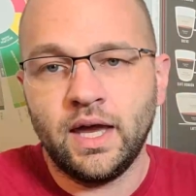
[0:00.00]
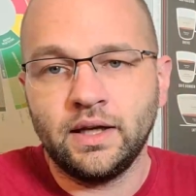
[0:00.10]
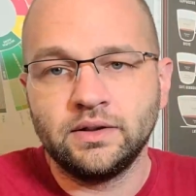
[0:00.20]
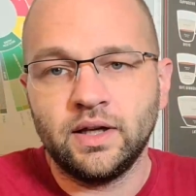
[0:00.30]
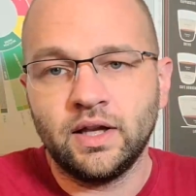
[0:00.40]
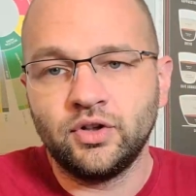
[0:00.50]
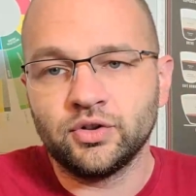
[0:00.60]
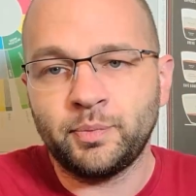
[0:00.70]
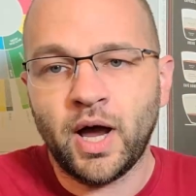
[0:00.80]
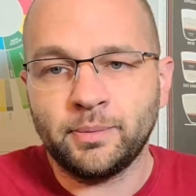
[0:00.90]
And, and
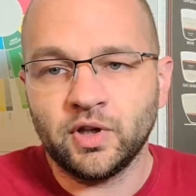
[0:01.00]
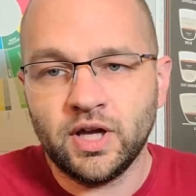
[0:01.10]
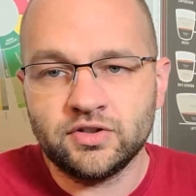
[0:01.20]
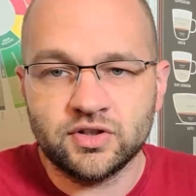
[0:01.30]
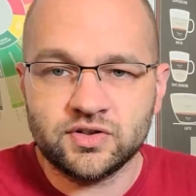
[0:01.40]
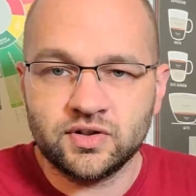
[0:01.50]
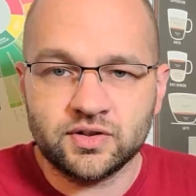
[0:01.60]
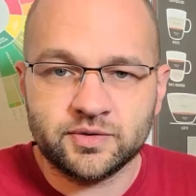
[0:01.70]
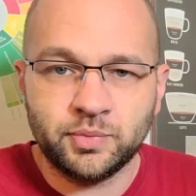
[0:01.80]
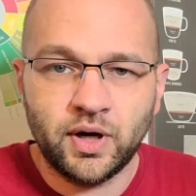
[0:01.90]
those populations in
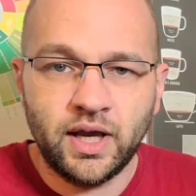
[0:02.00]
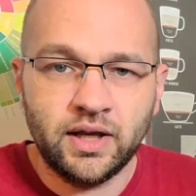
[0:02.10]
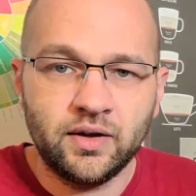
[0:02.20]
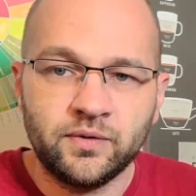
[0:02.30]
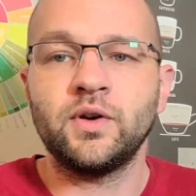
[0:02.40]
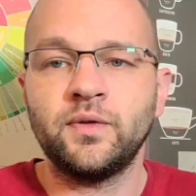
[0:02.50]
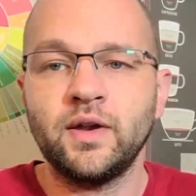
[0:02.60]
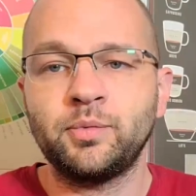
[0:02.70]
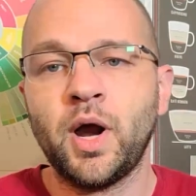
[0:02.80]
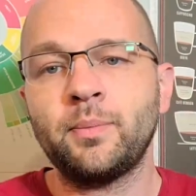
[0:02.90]
the spring, if they're
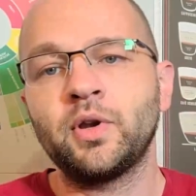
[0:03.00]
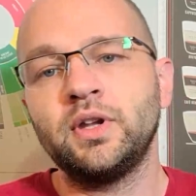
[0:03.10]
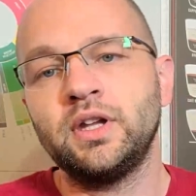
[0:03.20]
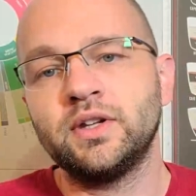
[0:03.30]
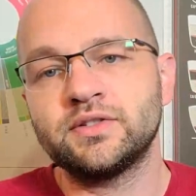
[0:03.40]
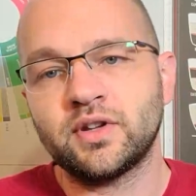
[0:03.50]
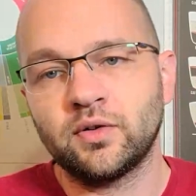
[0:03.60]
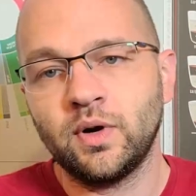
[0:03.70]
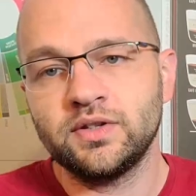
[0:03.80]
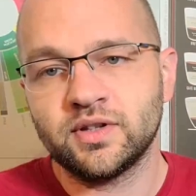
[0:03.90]
fed properly and they
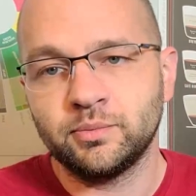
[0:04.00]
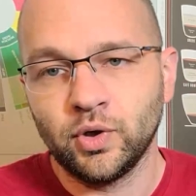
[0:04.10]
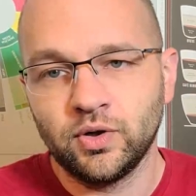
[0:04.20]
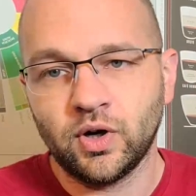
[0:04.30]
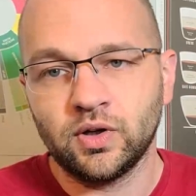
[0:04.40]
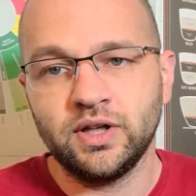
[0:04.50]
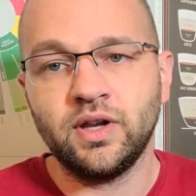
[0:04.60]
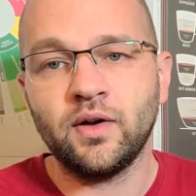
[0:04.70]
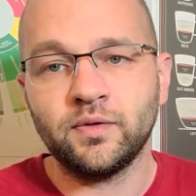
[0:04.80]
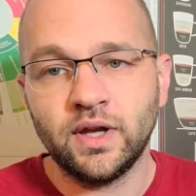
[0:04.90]
start raising brood early
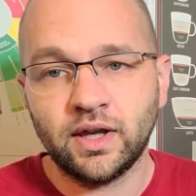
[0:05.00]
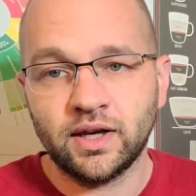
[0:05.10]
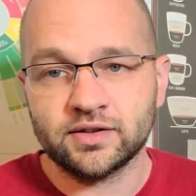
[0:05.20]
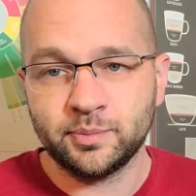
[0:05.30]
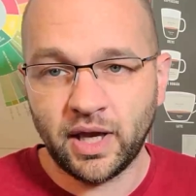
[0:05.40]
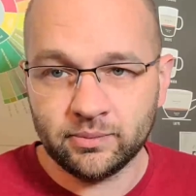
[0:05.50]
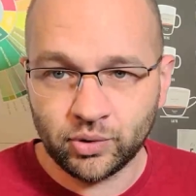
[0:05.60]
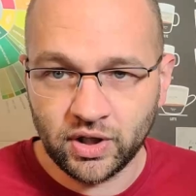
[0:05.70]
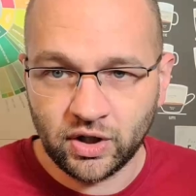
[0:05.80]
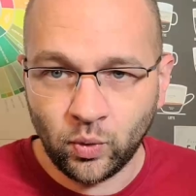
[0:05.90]
enough, they can expand
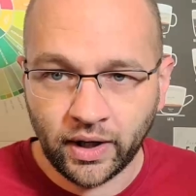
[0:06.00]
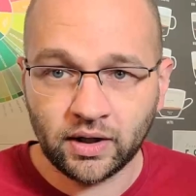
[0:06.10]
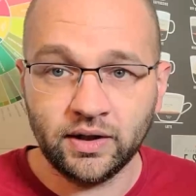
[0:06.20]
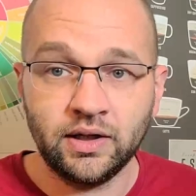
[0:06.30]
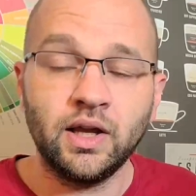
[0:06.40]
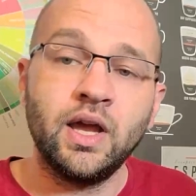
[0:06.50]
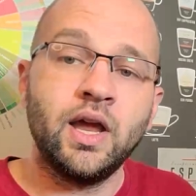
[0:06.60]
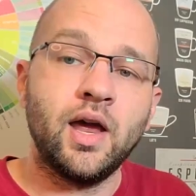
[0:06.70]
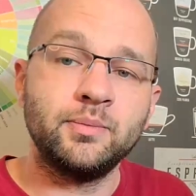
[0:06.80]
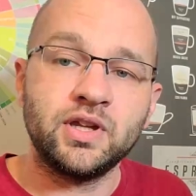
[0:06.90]
pretty quickly
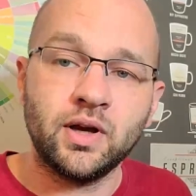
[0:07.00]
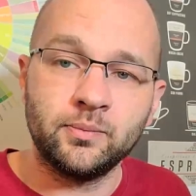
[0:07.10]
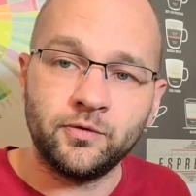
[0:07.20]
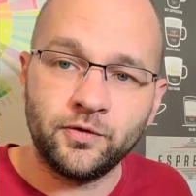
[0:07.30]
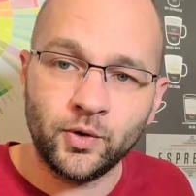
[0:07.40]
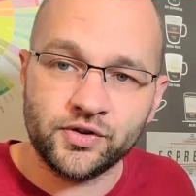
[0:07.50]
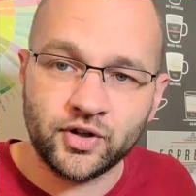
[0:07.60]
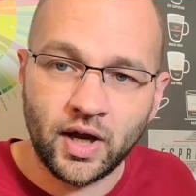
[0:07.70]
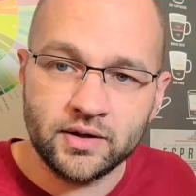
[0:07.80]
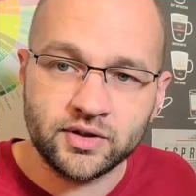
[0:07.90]
and become full
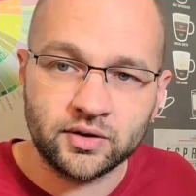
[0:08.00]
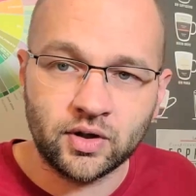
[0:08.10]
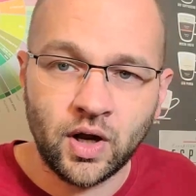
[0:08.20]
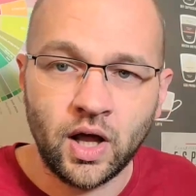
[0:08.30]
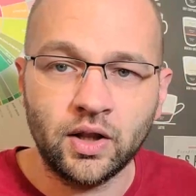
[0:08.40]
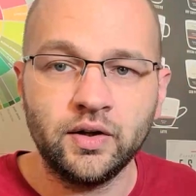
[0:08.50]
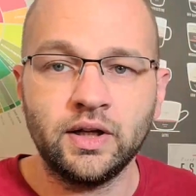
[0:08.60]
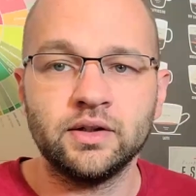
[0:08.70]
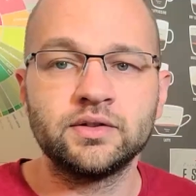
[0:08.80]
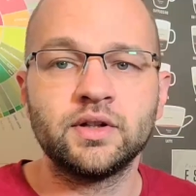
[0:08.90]
size
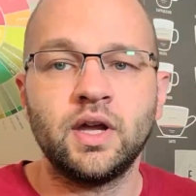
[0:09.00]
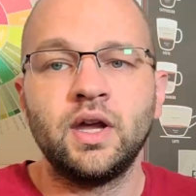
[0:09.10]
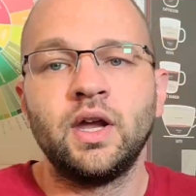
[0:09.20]
colonies